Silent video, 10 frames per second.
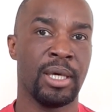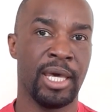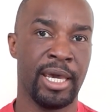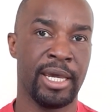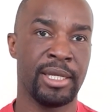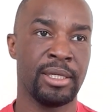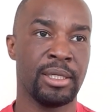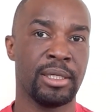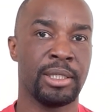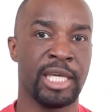And
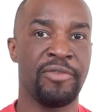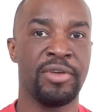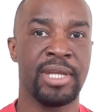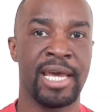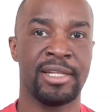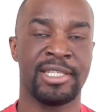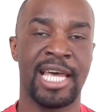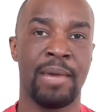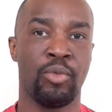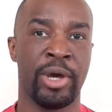given at a
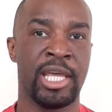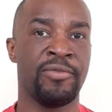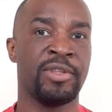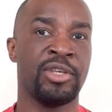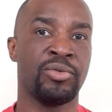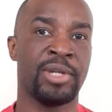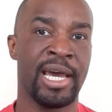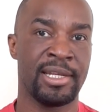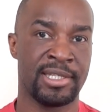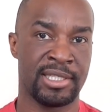time where even the
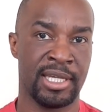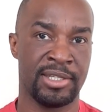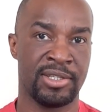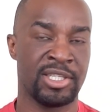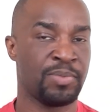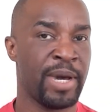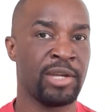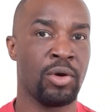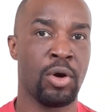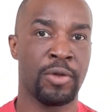United States,
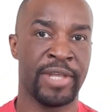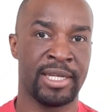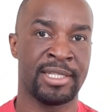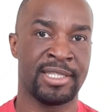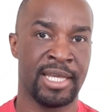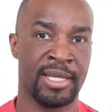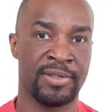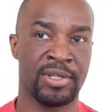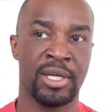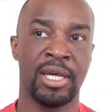despite all that it
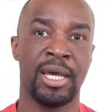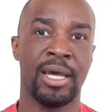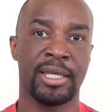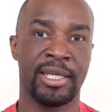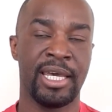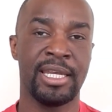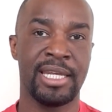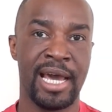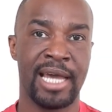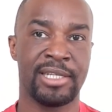says,
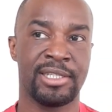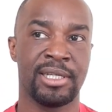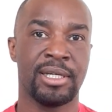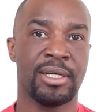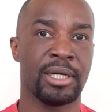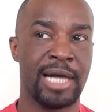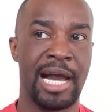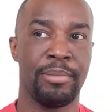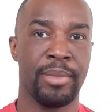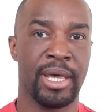cannot
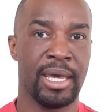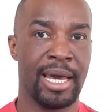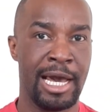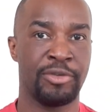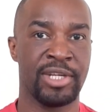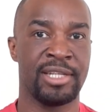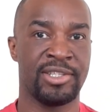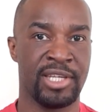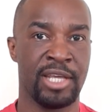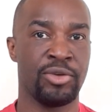come out and
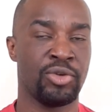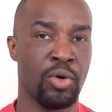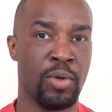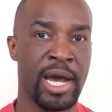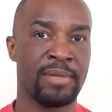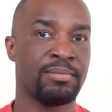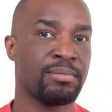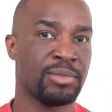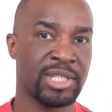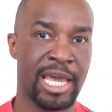say, you know what,
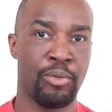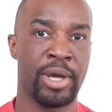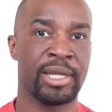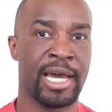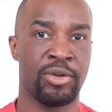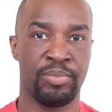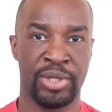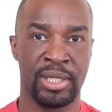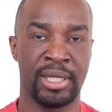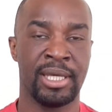Taiwan got to
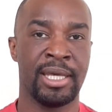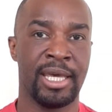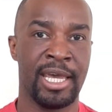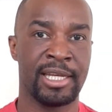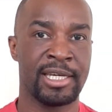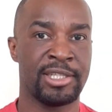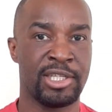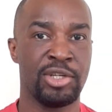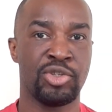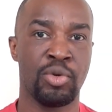be, and
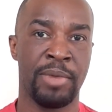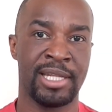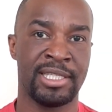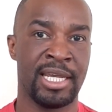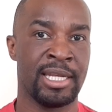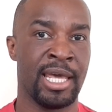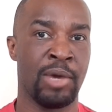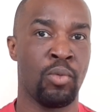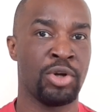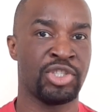continue to maintain
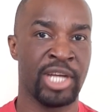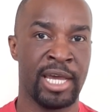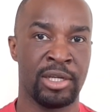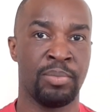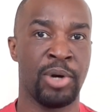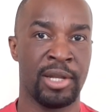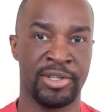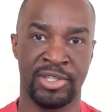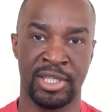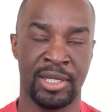a one China
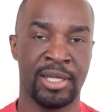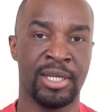policy.